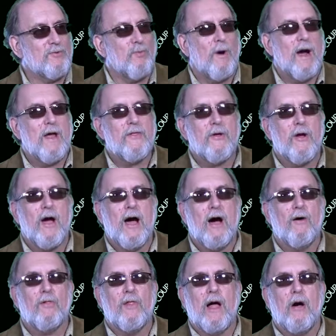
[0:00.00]
why they're
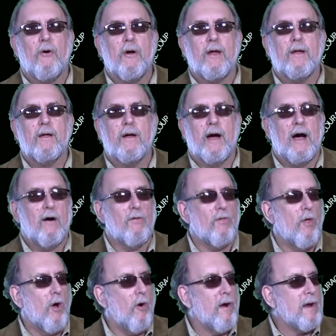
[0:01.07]
outlawing
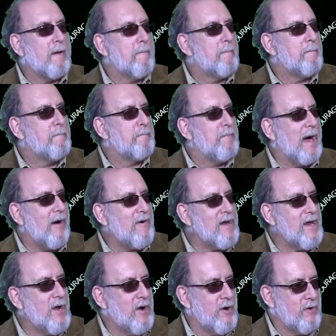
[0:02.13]
bounty
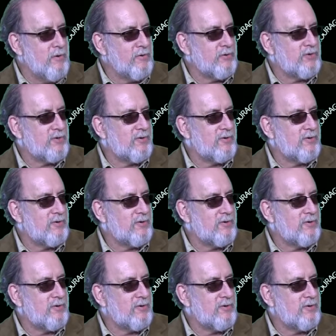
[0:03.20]
hunters